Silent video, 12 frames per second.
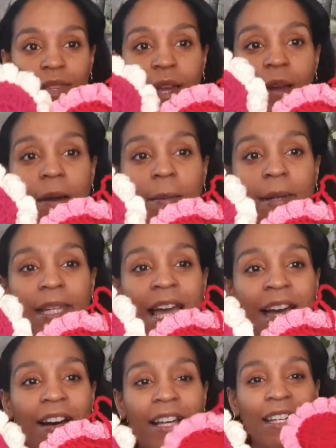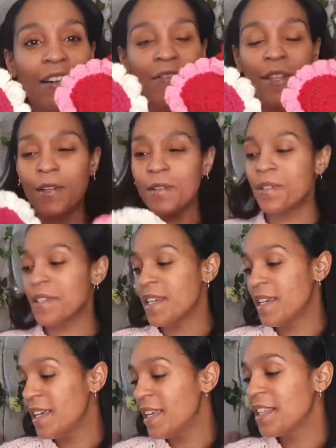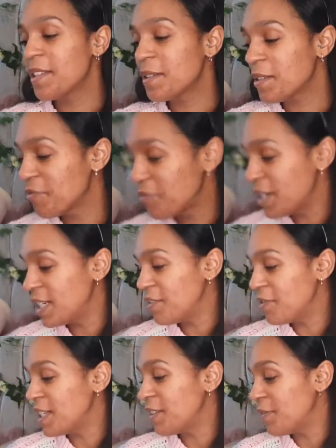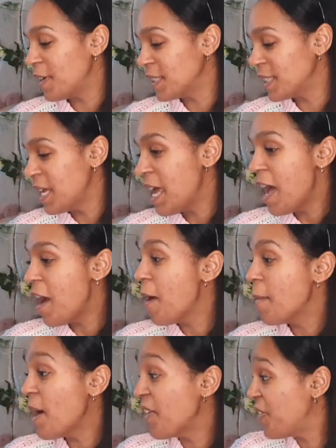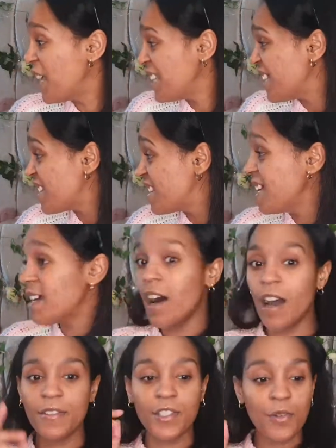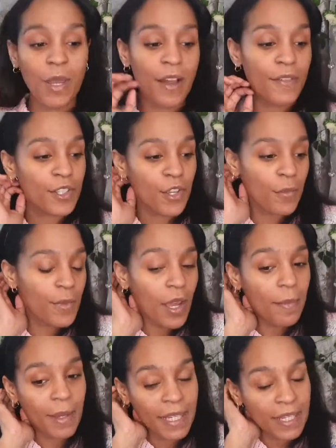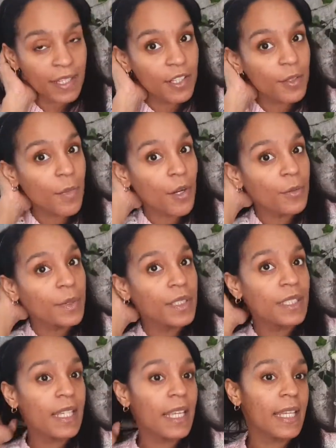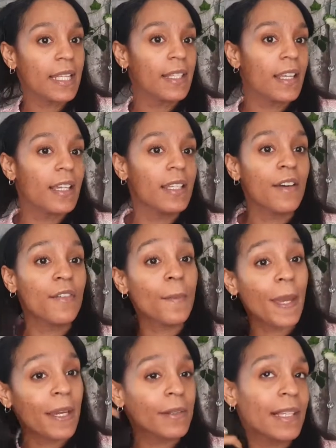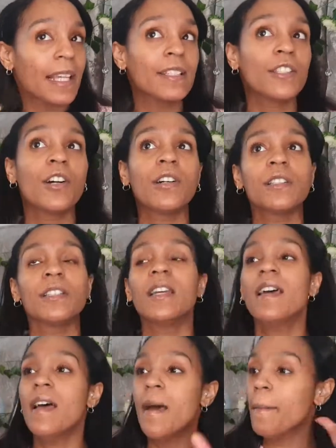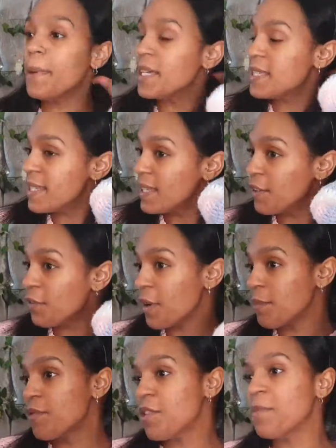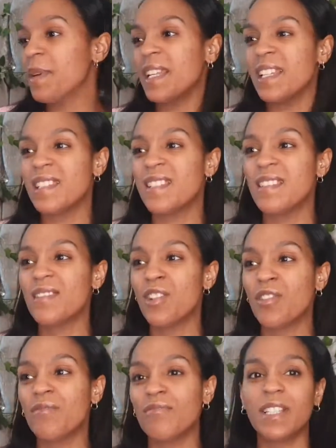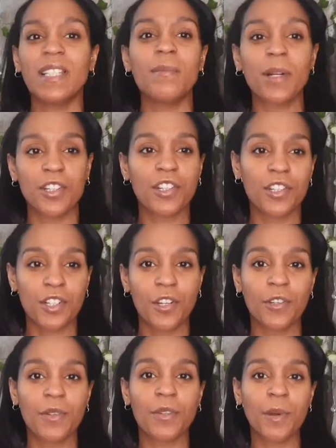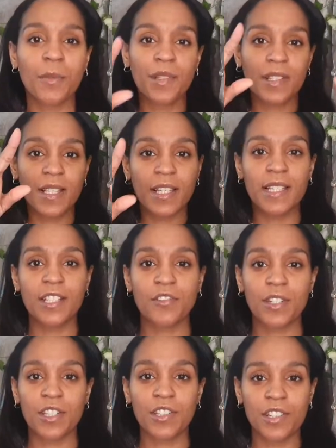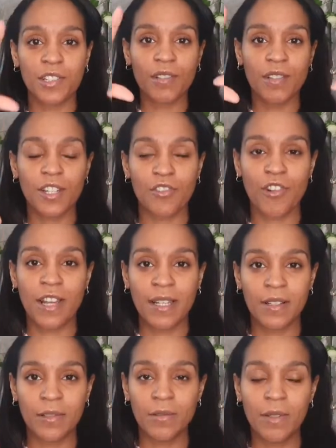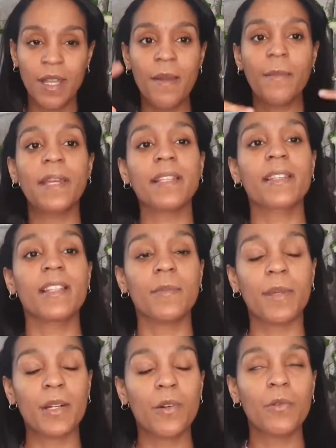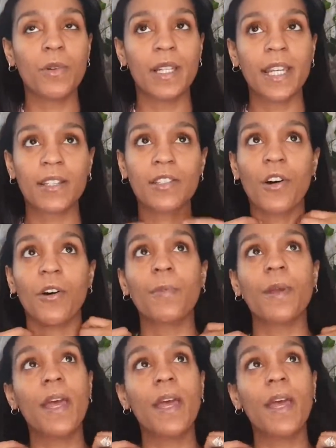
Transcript: But yeah, I love those. Really, really fun. I think that's it. I do have a top that I'm making at the moment in another Poundland yarn, but it's in the front room and it's not really much to show you at the moment because it literally is just a triangle, but it's going to be a halter neck top.